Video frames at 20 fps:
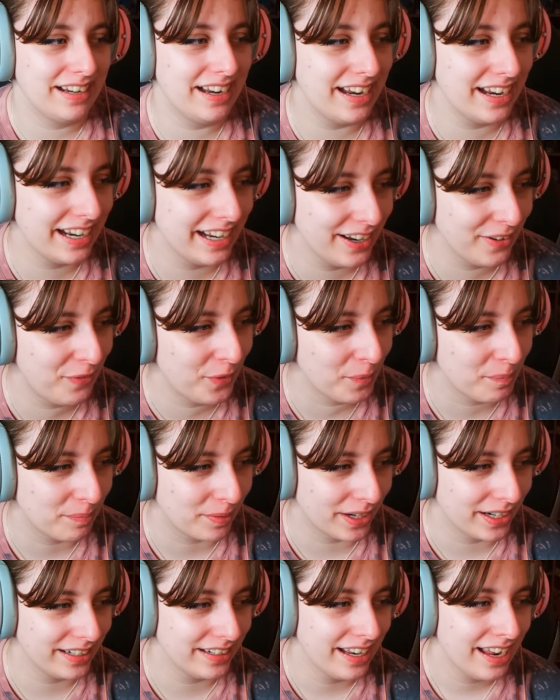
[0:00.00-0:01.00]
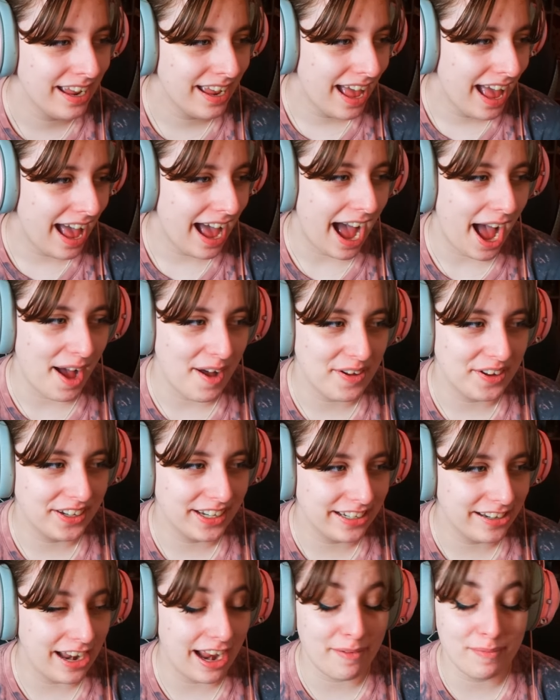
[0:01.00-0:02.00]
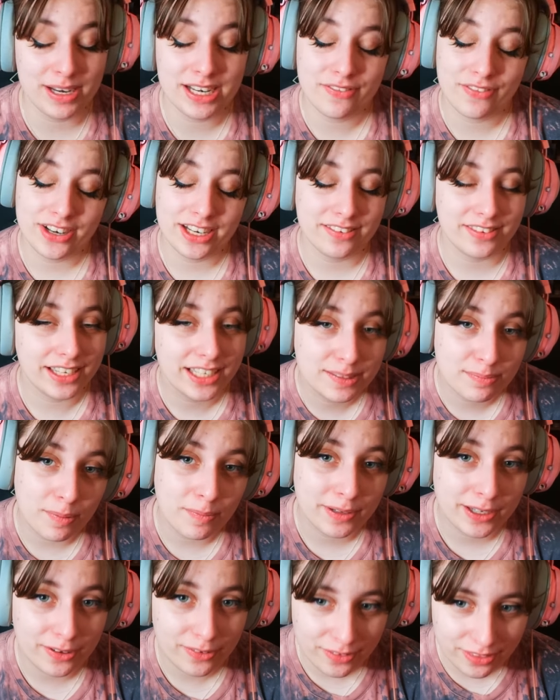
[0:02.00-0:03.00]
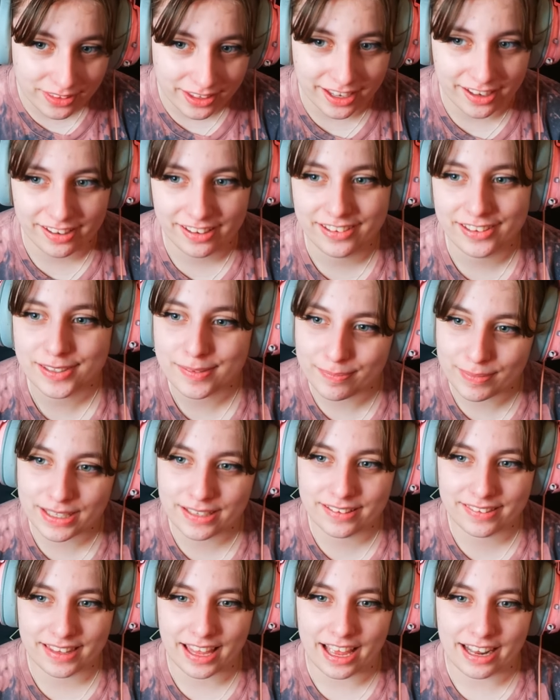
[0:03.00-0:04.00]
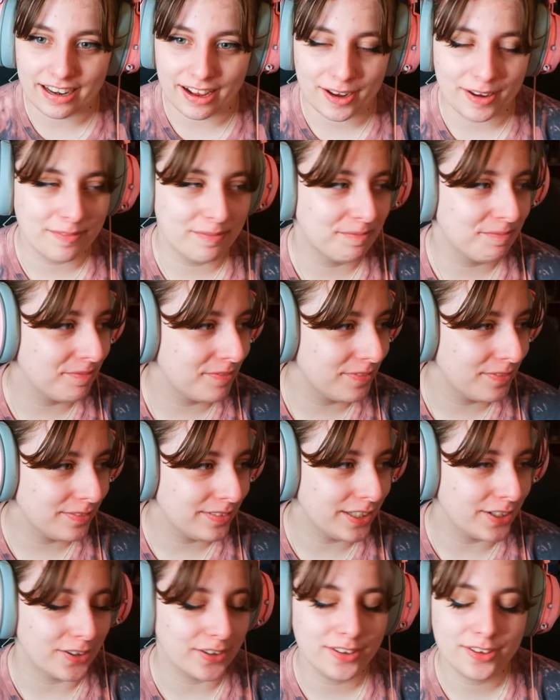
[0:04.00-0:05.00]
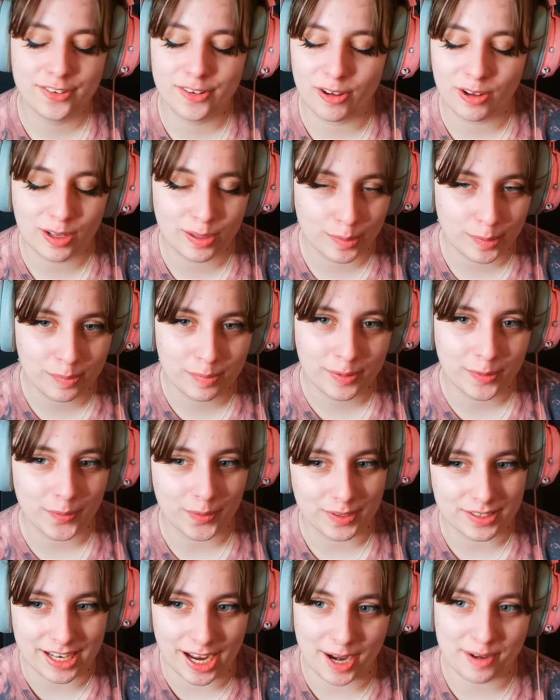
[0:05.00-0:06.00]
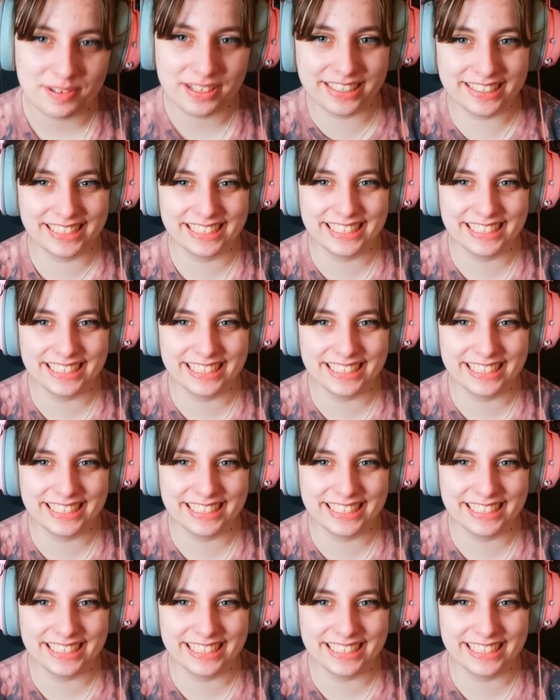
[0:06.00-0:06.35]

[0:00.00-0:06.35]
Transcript: footprint. Uh, I mean, if anything, is probably a good thing because it means that I'm you know not gloomy all the time.